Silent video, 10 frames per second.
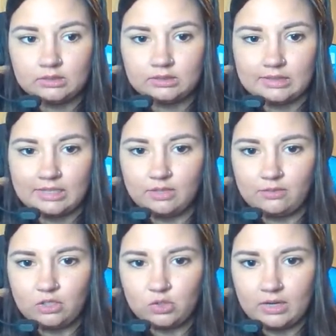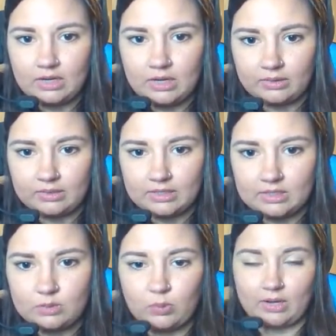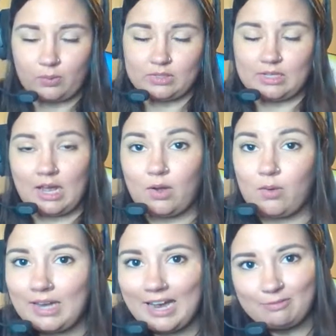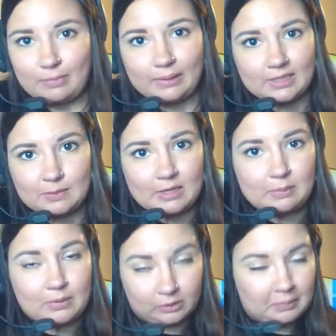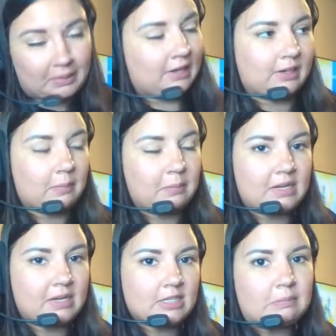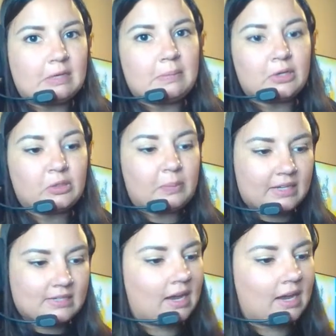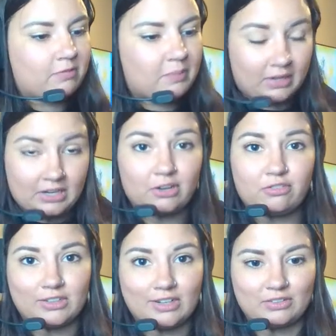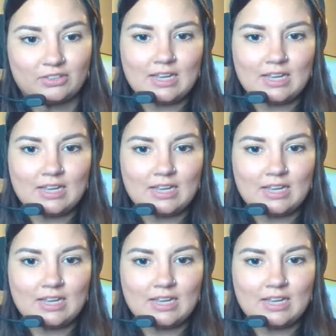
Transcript: thank you for joining with this, what I was not going to have be a speed build, but ended up being a speed build because I've been here forever.